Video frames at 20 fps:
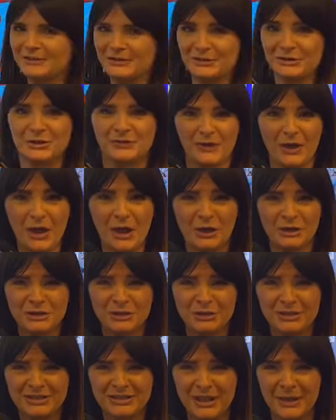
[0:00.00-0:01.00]
you've earned
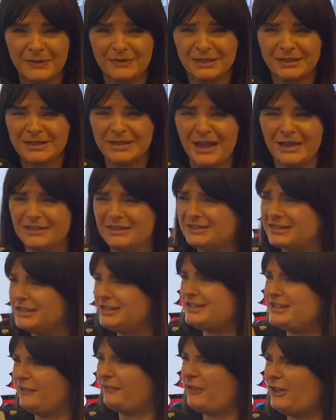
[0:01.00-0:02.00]
yourselves another
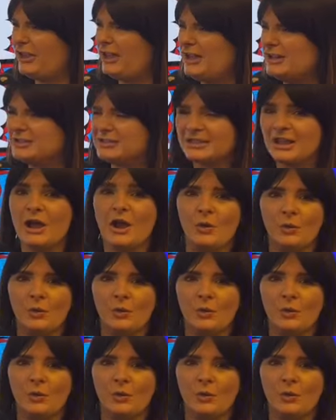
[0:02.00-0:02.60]
certificate.